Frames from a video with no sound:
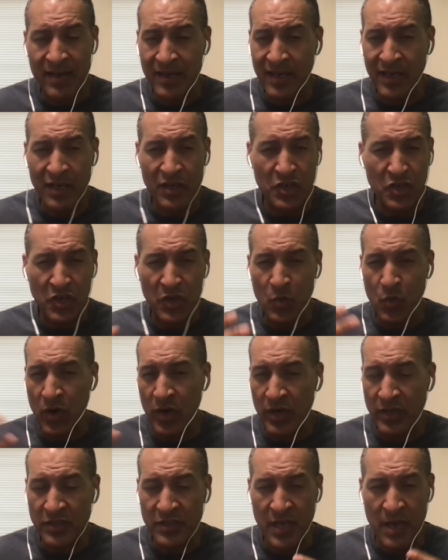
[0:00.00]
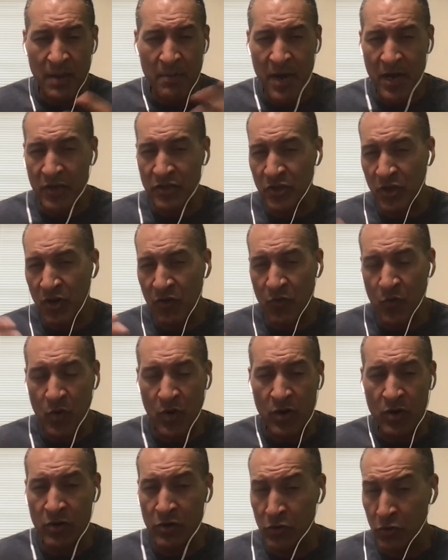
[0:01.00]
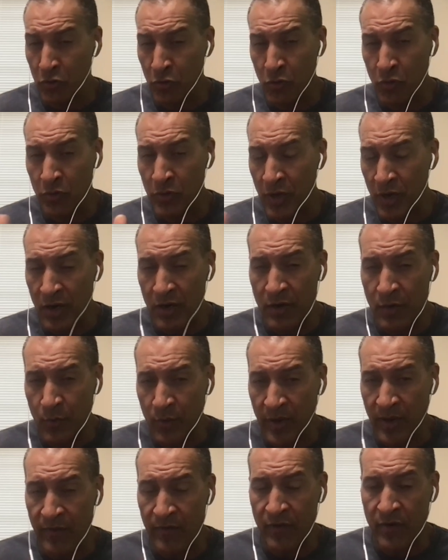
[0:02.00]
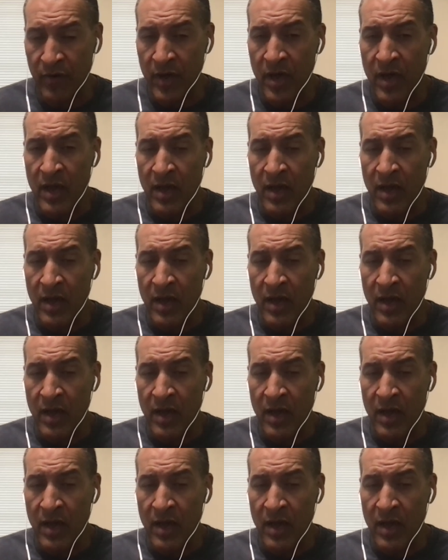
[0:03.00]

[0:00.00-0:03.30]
Again, you can work inside of Microsoft Word or Google Doc or whatever